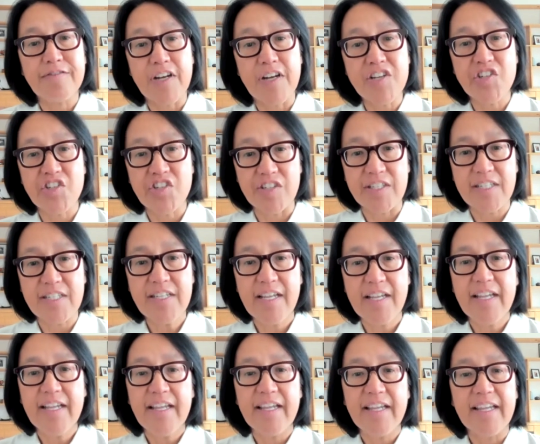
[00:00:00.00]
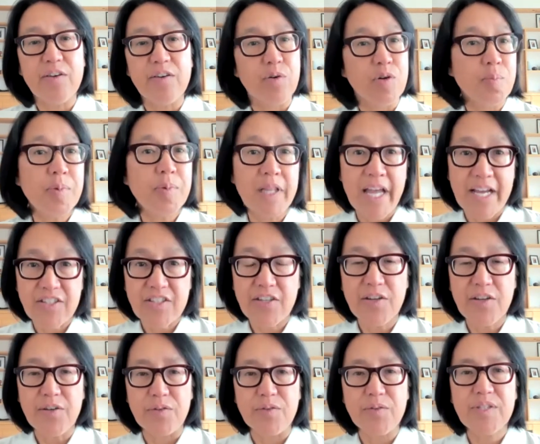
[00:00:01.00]
function and we're
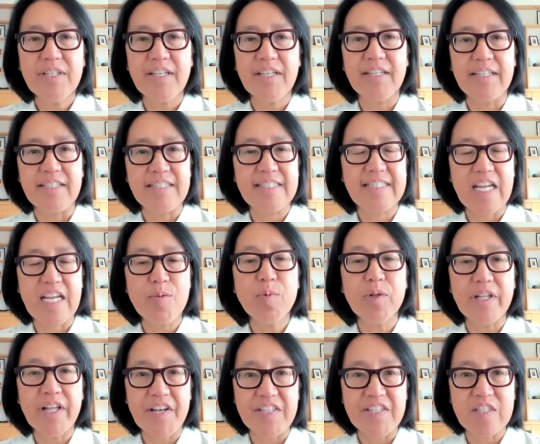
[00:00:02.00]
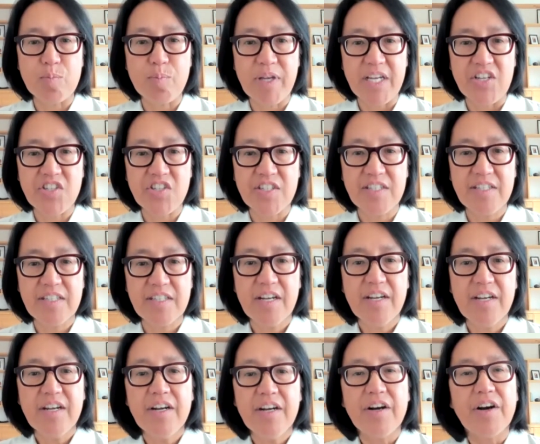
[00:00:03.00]
plateaued and stabilized the patient,
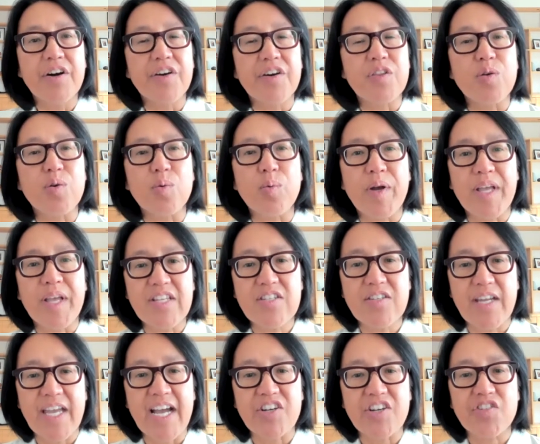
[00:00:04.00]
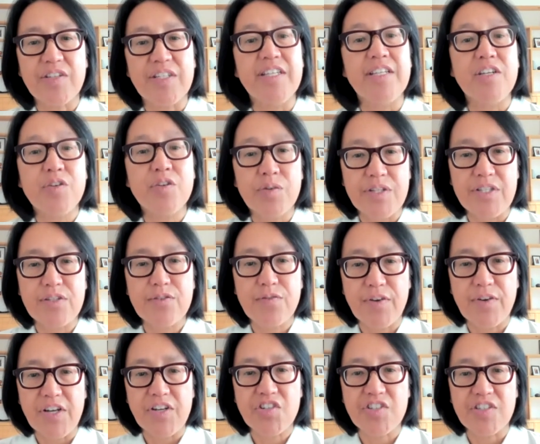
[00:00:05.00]
are there ways to actually increase
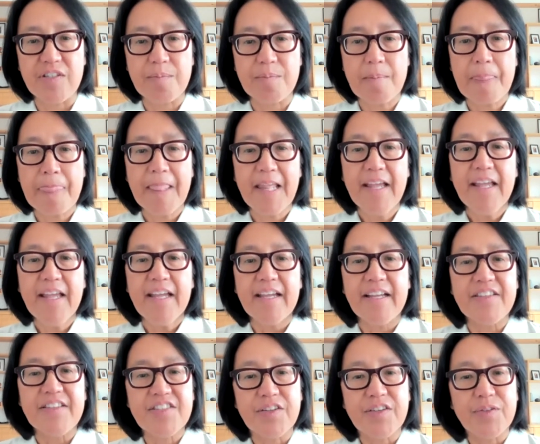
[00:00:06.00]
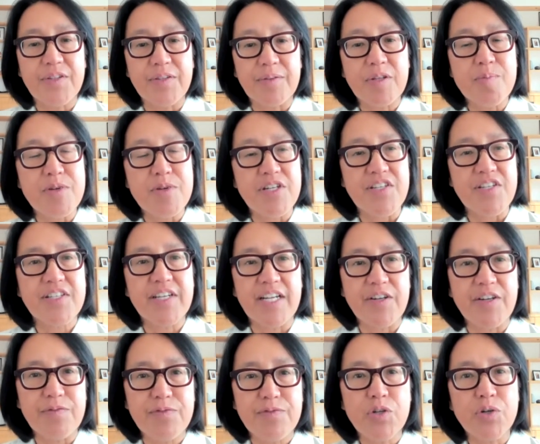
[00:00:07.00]
function? And so the community's
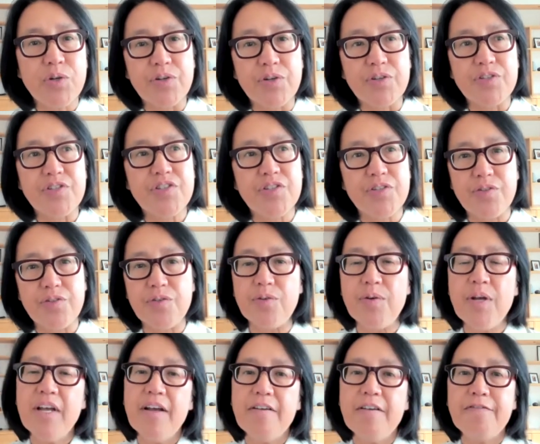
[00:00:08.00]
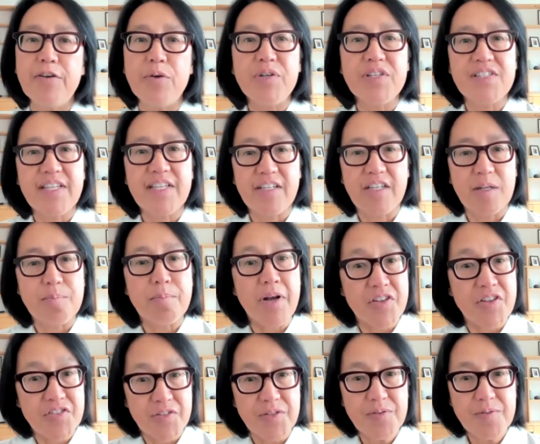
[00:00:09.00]
kind of turned to focusing on
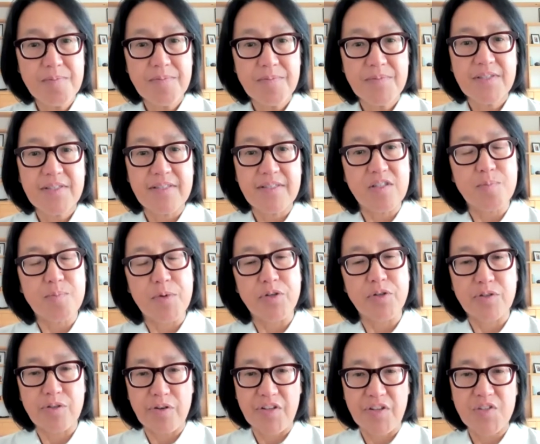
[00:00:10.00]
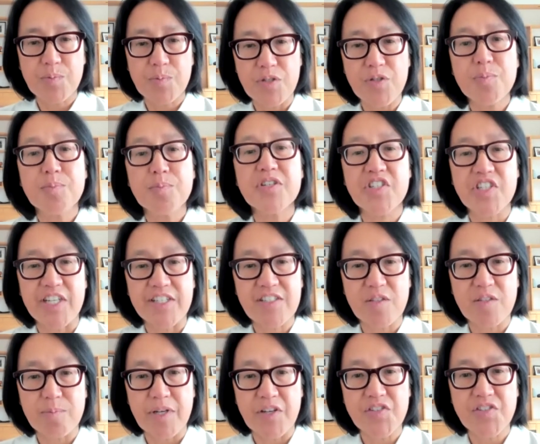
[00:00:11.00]
muscle, since motor neurons do
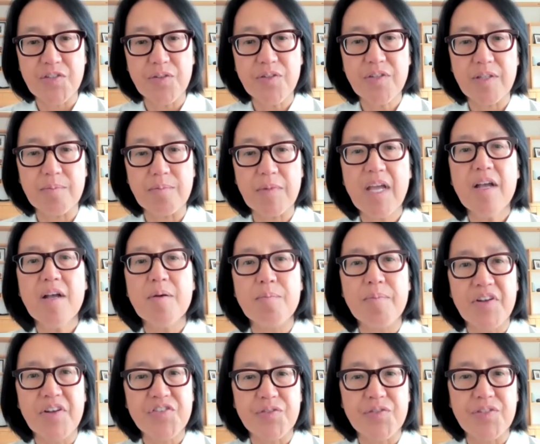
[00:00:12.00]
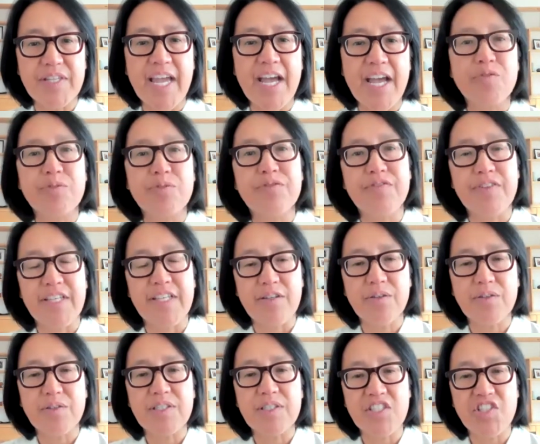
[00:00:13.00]
project to muscle and muscles atrophy
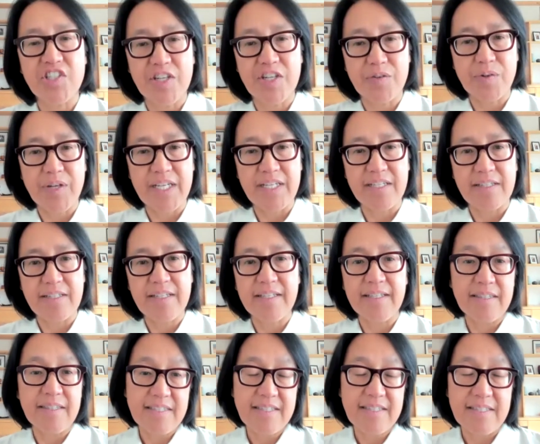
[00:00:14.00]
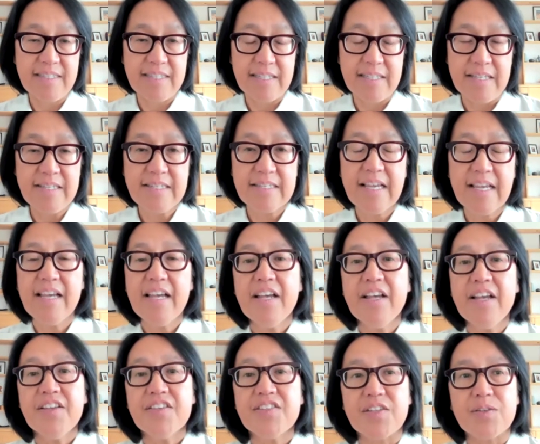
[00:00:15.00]
or degenerate in this disease.
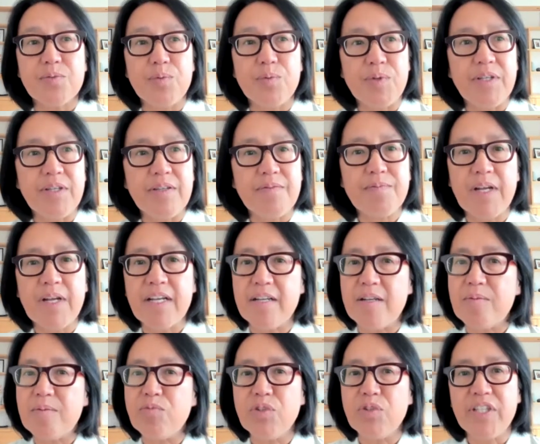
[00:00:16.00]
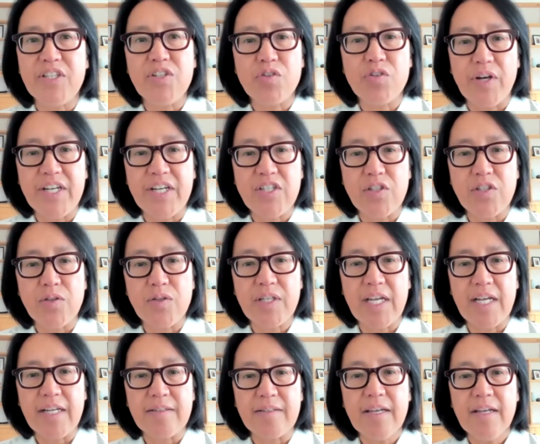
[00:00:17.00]
So we really tried to
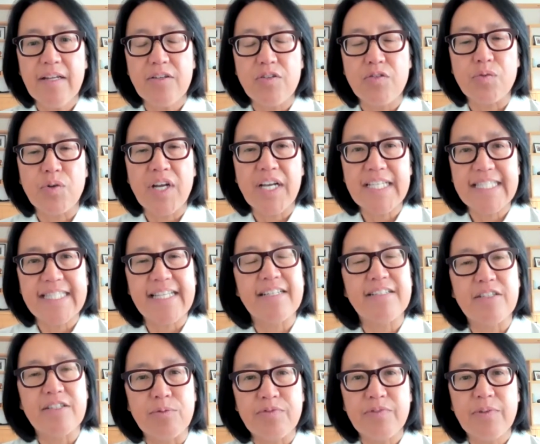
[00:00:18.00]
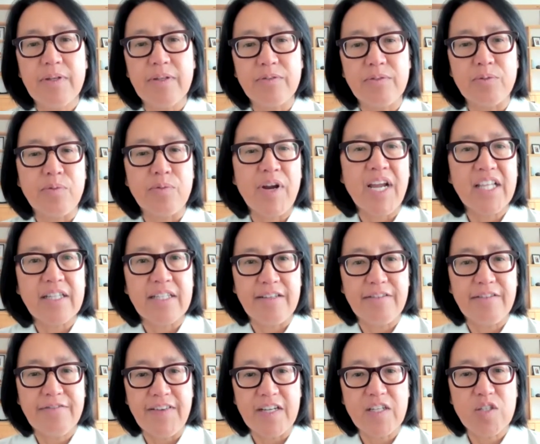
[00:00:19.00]
look at drugs that
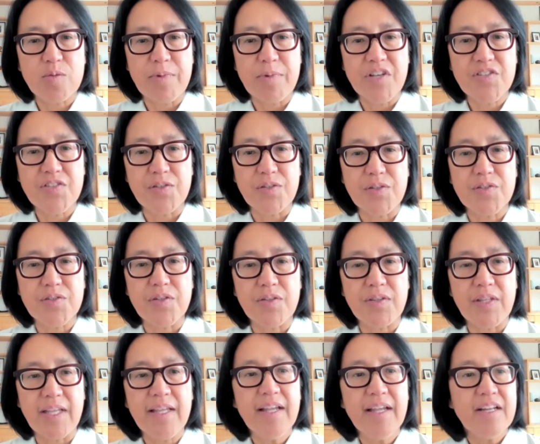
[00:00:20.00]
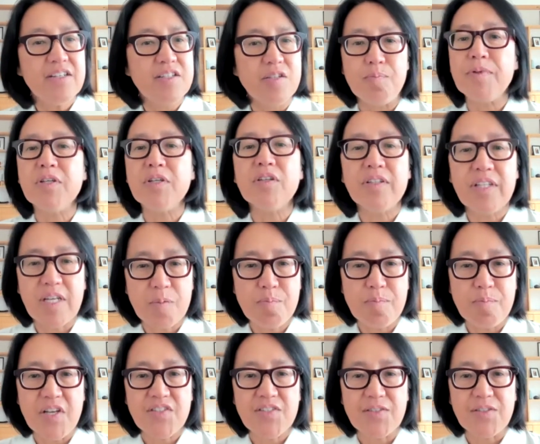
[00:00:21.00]
directly affect muscle, so that to build up
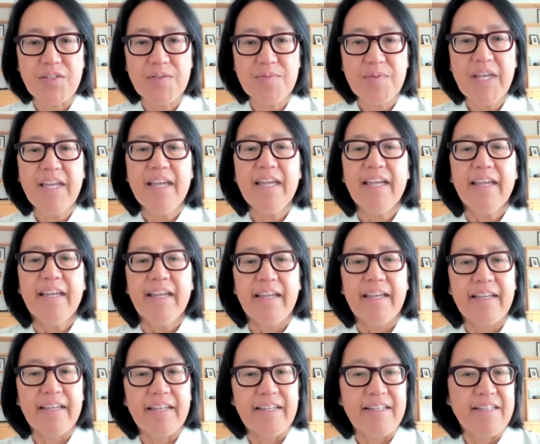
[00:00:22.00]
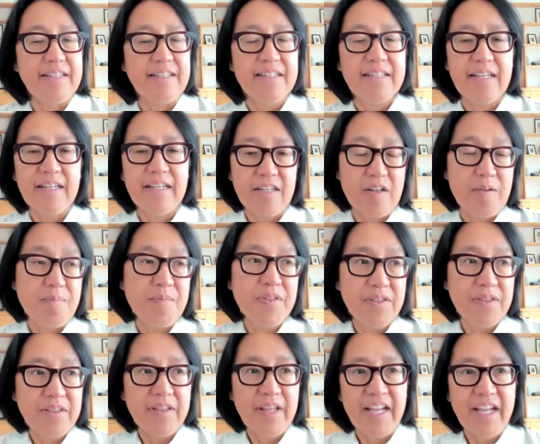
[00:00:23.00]
muscle. And
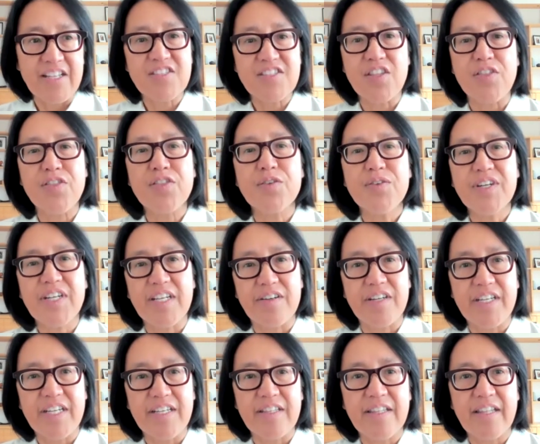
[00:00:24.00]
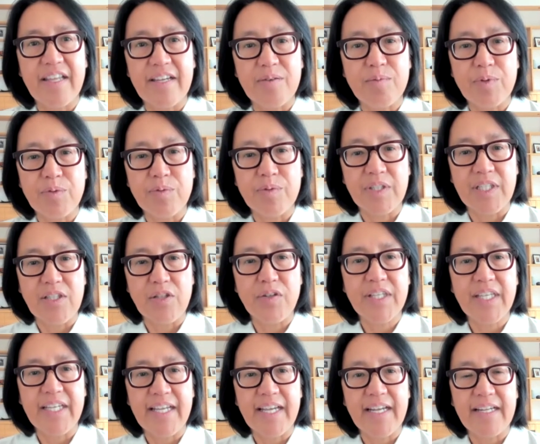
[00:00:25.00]
I guess the third area that we're really
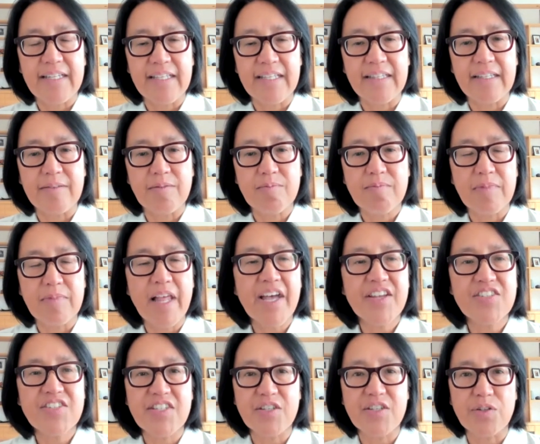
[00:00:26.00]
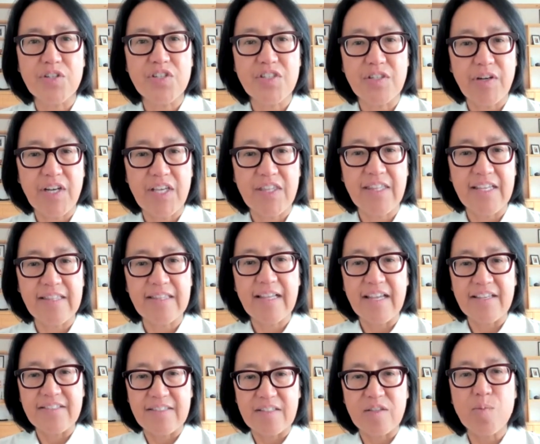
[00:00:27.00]
looking at in the last year or so, I think,
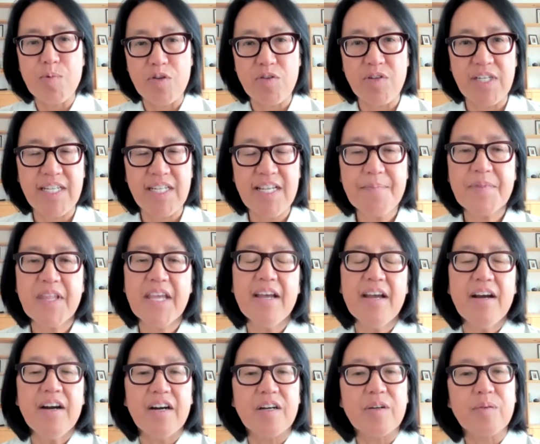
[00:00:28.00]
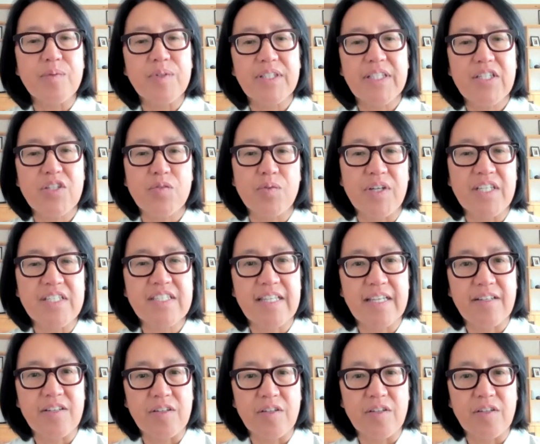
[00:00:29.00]
as a community, are really drugs